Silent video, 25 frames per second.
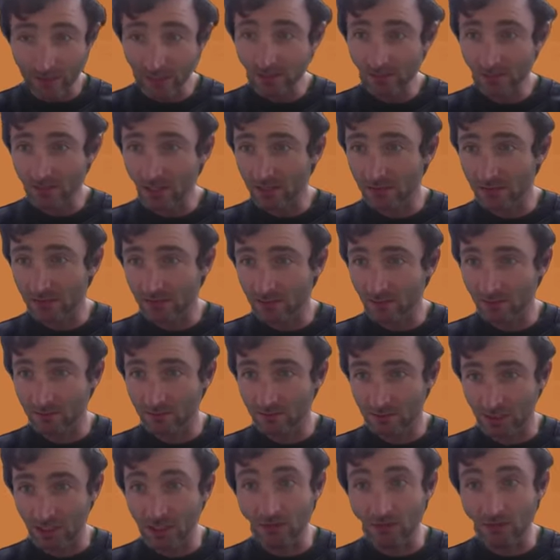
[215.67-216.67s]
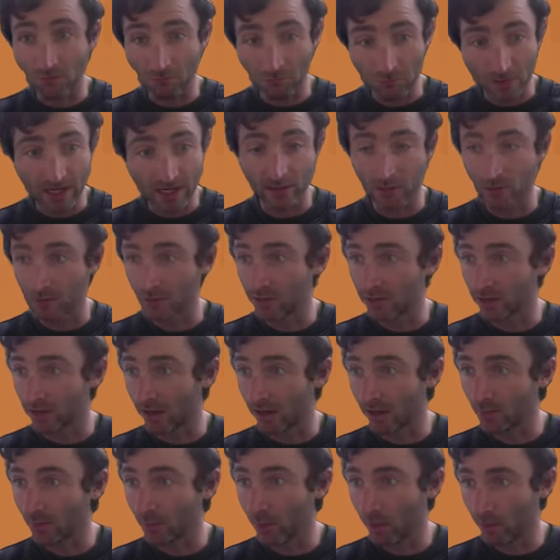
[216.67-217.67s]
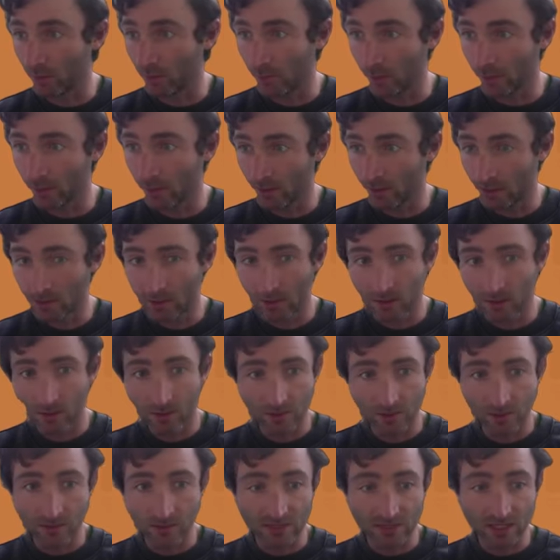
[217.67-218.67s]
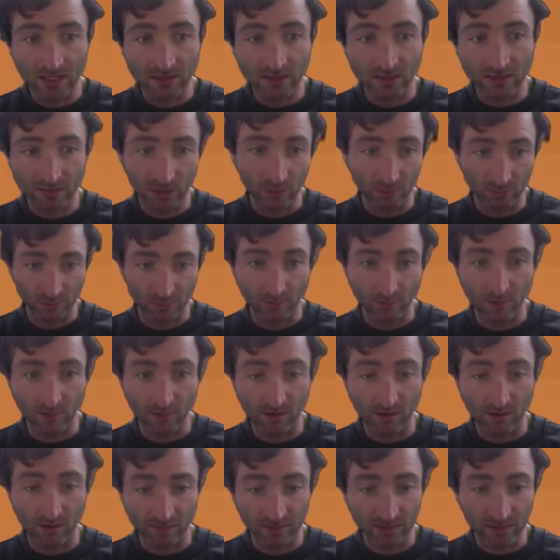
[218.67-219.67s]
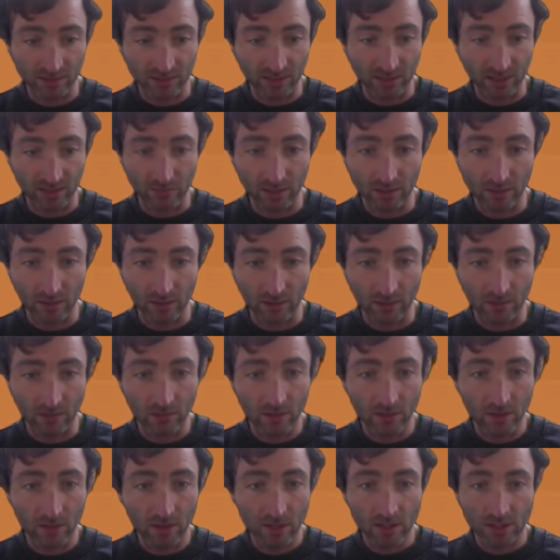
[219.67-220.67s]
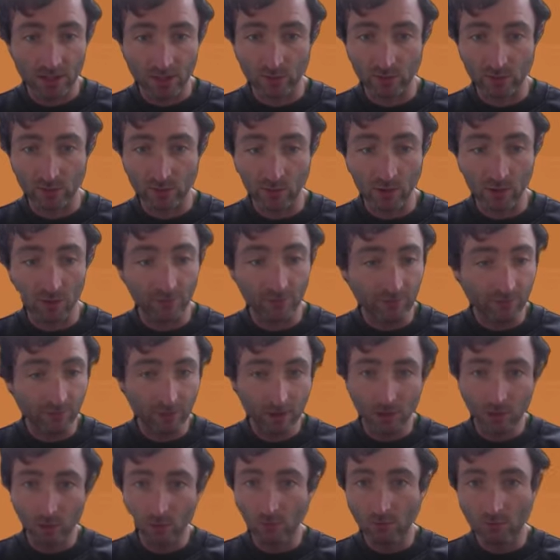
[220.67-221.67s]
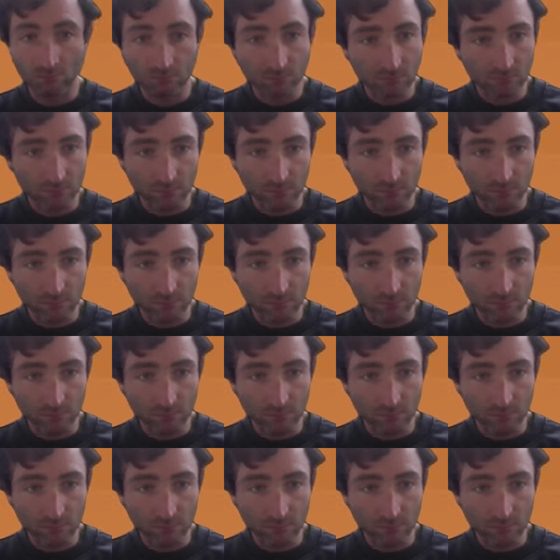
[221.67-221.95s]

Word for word: This this she's a really good designer by the way. You can tell she comes from a graphic design background. So as we go through